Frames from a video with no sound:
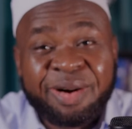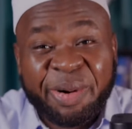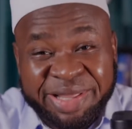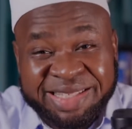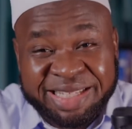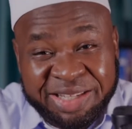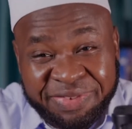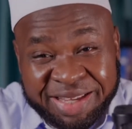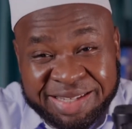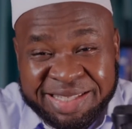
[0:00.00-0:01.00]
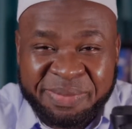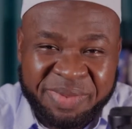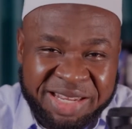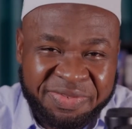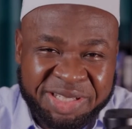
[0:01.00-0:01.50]
on the significance and
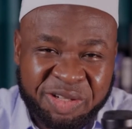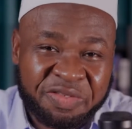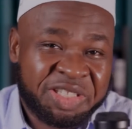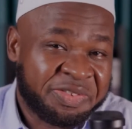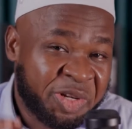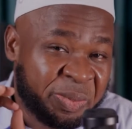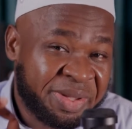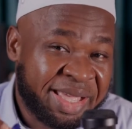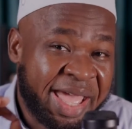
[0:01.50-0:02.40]
benefits of developing